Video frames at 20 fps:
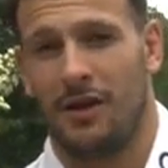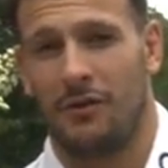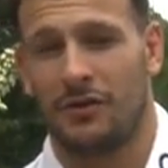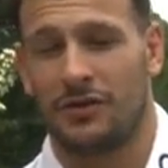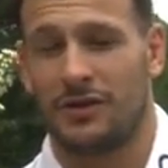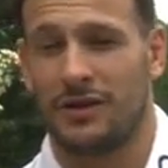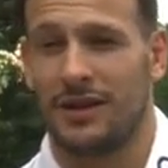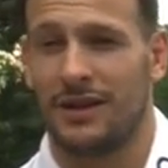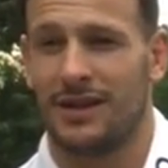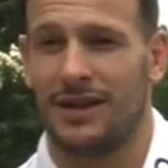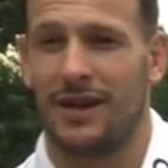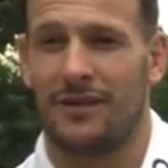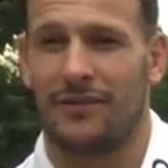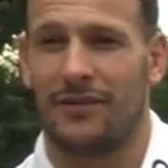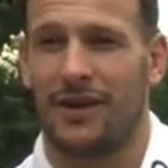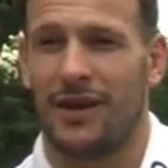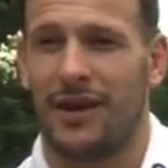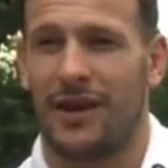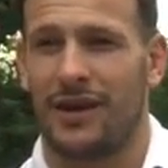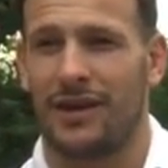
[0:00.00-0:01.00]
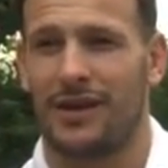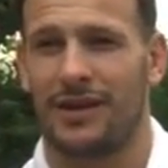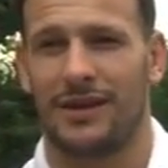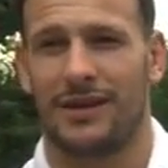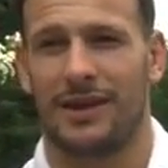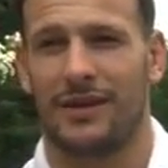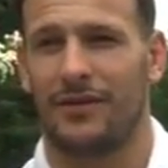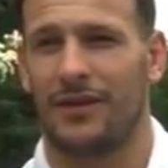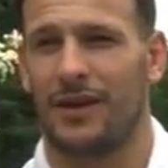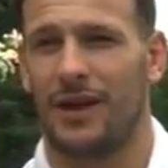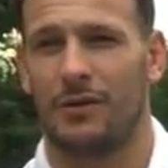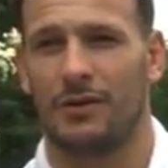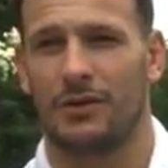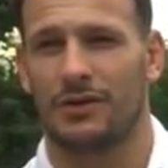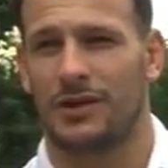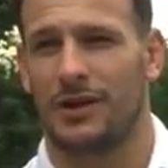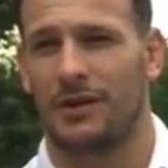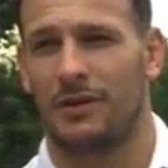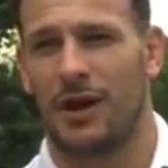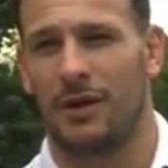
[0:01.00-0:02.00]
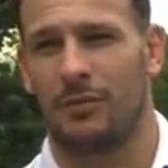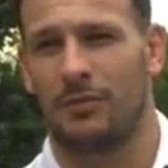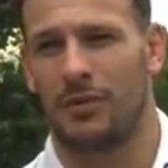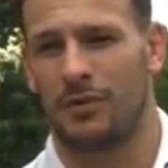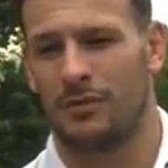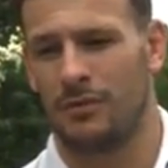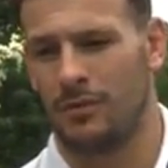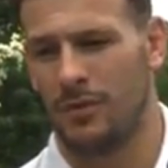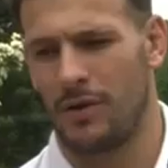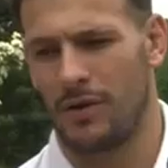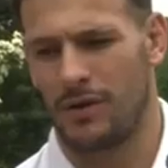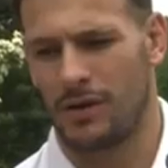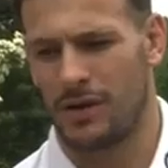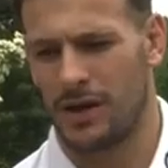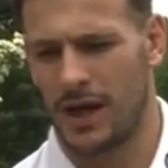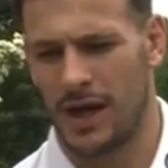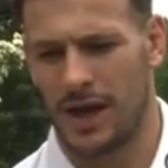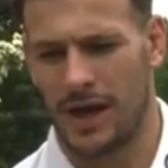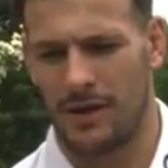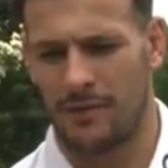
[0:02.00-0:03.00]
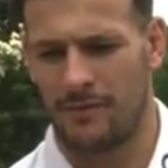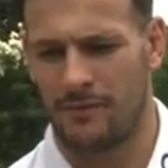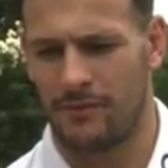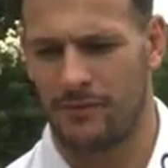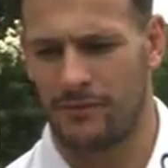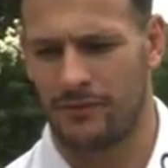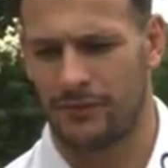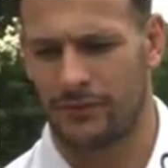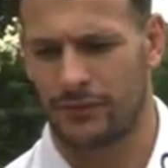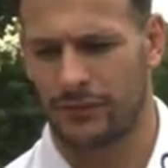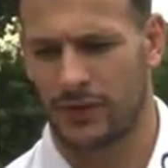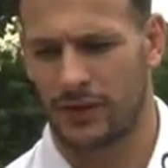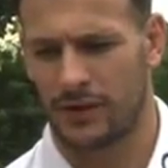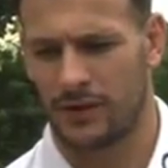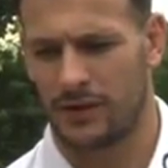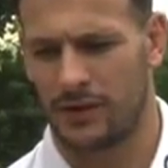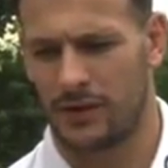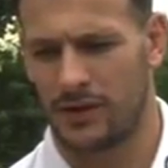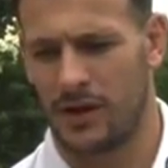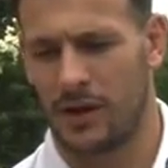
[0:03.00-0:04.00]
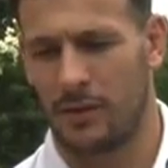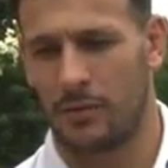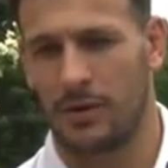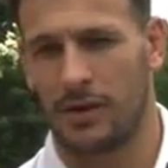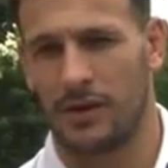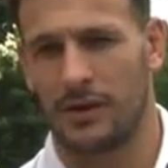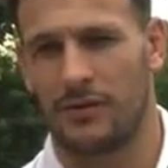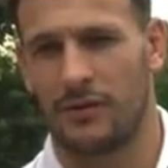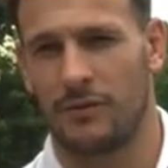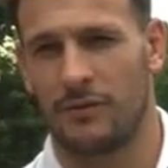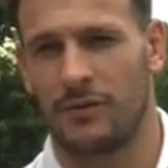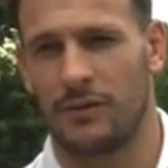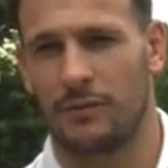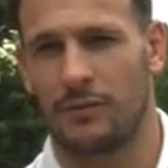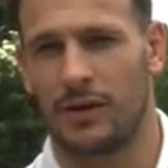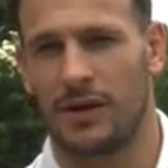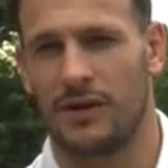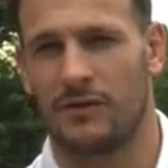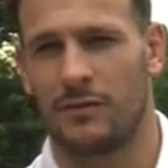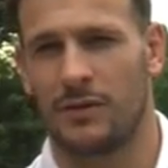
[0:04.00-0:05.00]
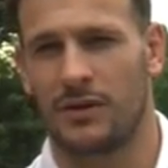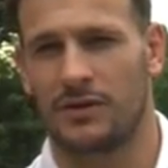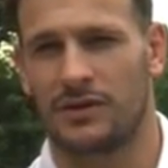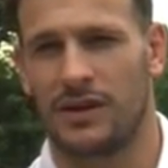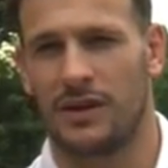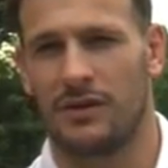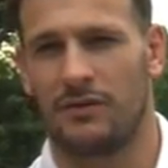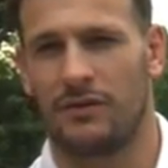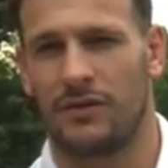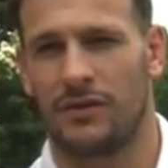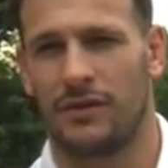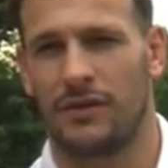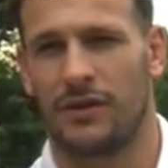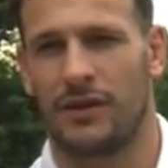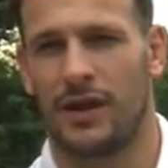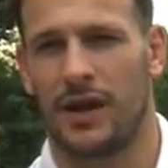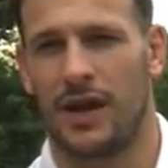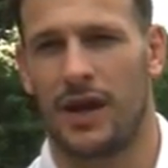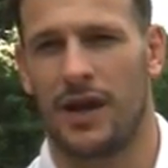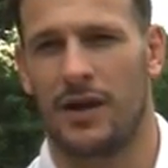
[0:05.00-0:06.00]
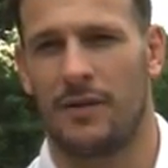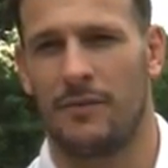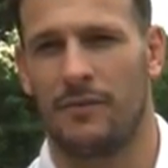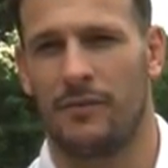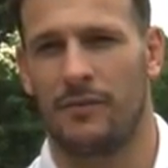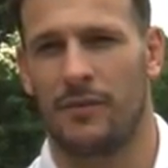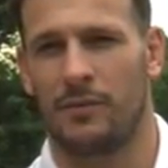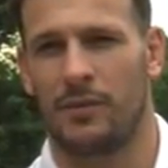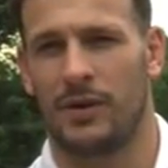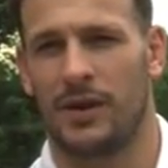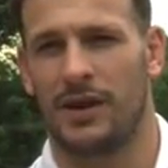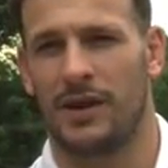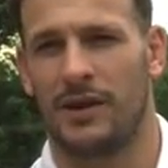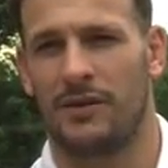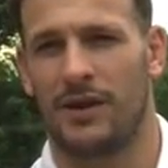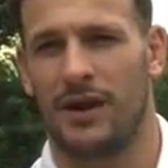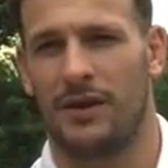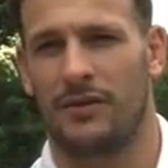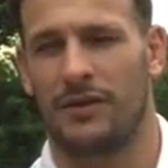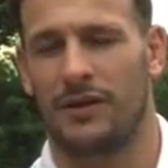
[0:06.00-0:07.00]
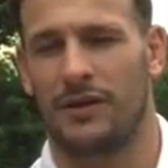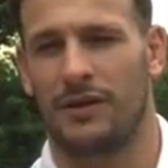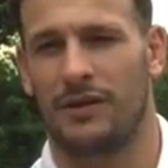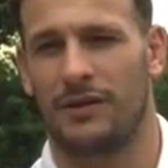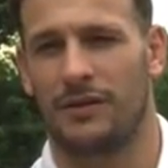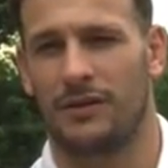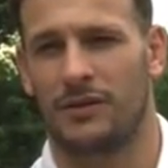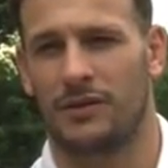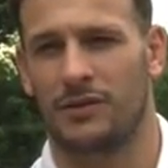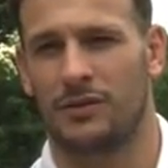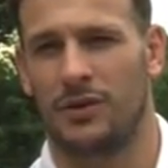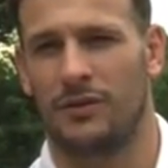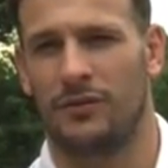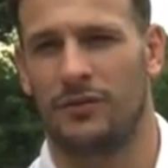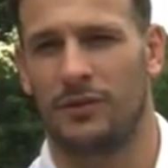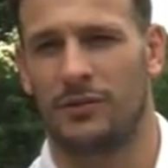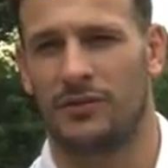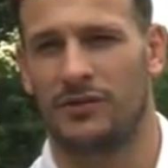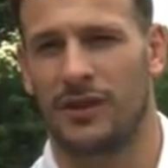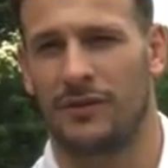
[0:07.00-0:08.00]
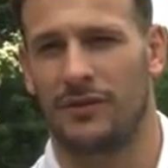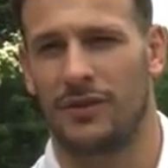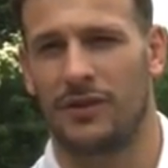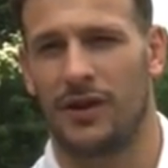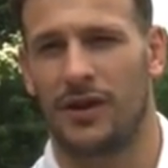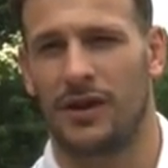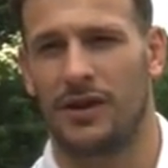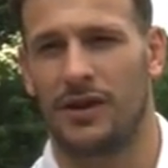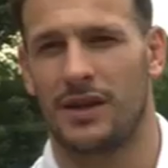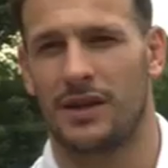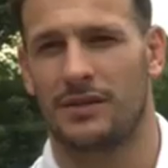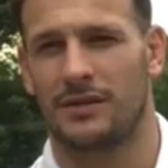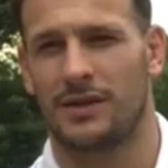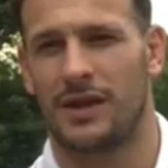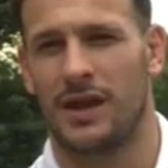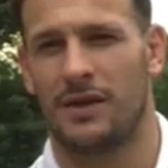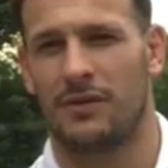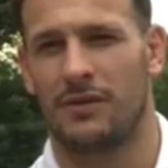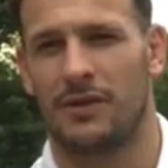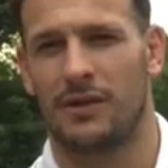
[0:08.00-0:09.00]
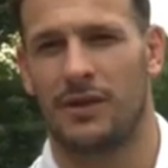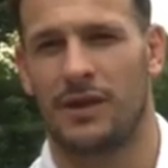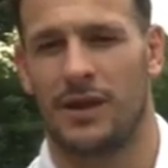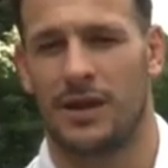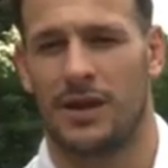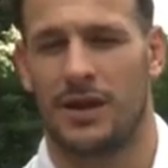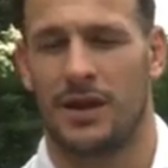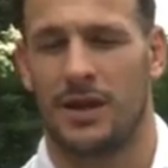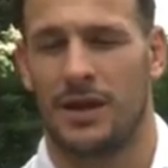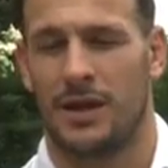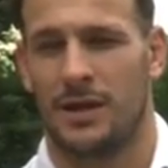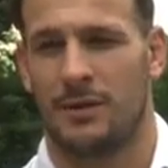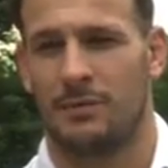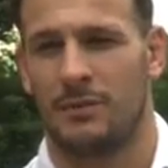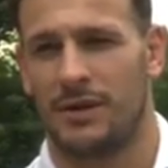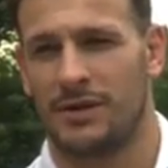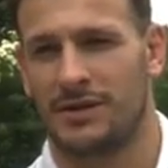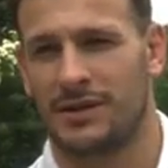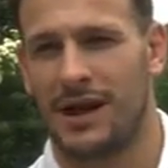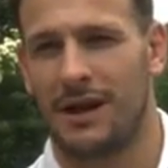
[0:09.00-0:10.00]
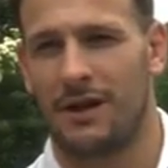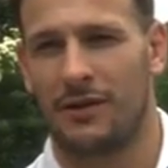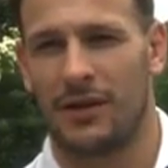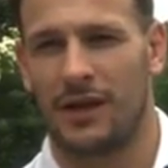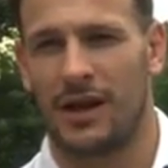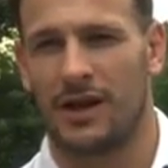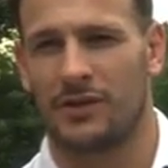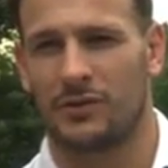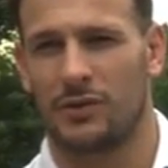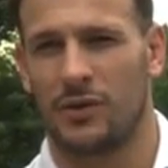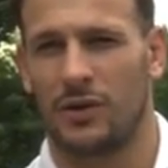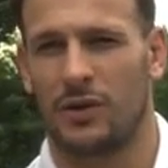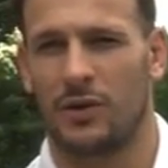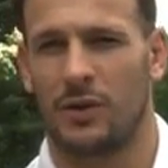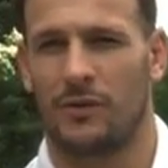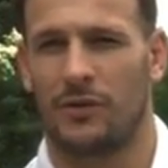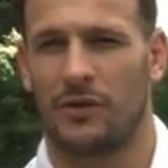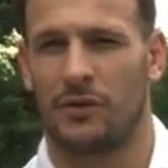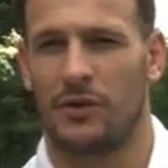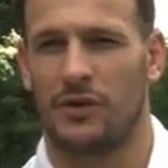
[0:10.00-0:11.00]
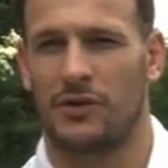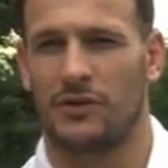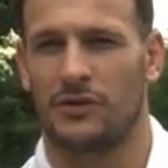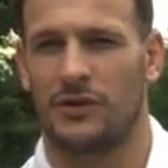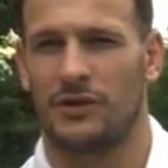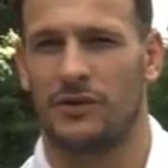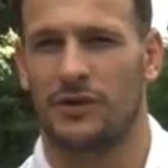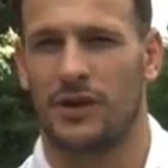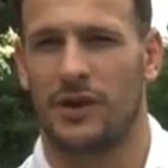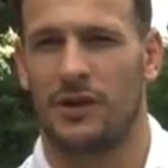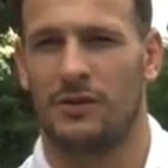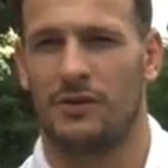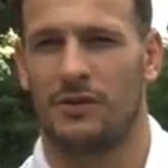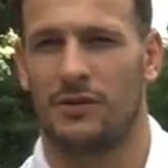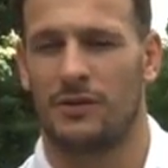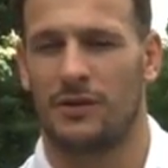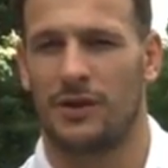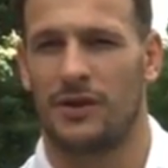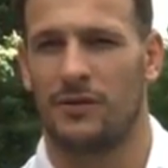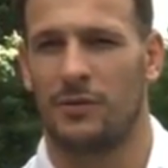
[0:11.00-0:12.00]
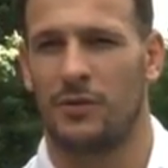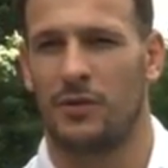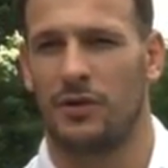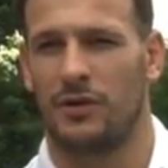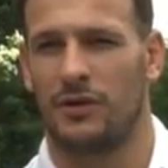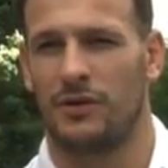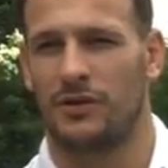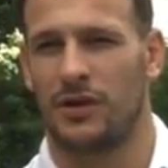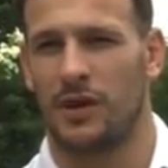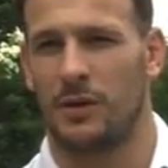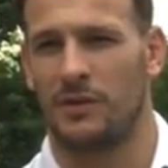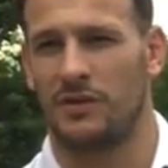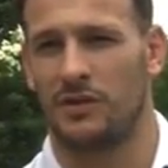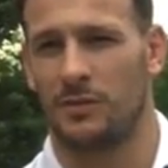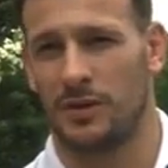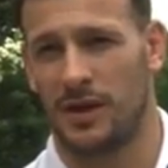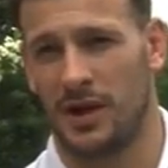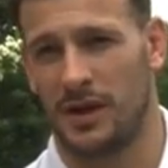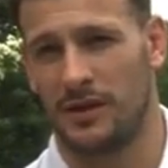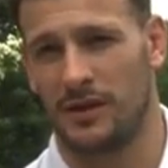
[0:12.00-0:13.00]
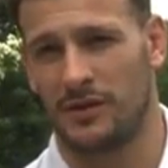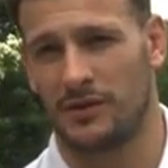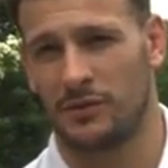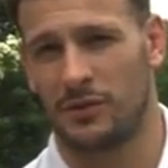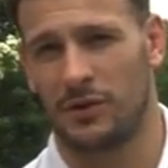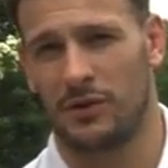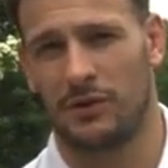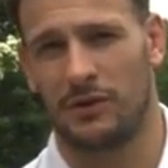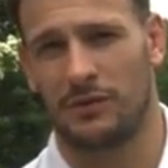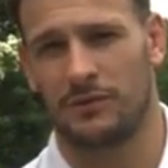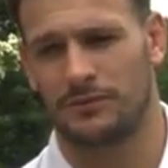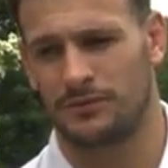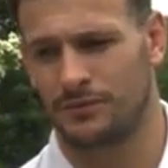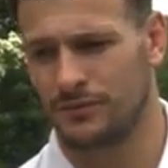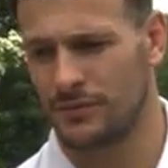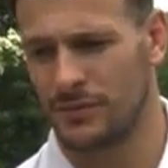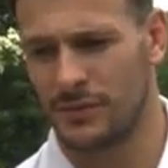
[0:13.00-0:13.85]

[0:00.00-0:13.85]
Obviously, you never know what's going to happen, but you know, I believe in myself, and been in and around the squad for 7 or 8 years now, and missed out on the last World Cup through injury, so even more determined to play in this one.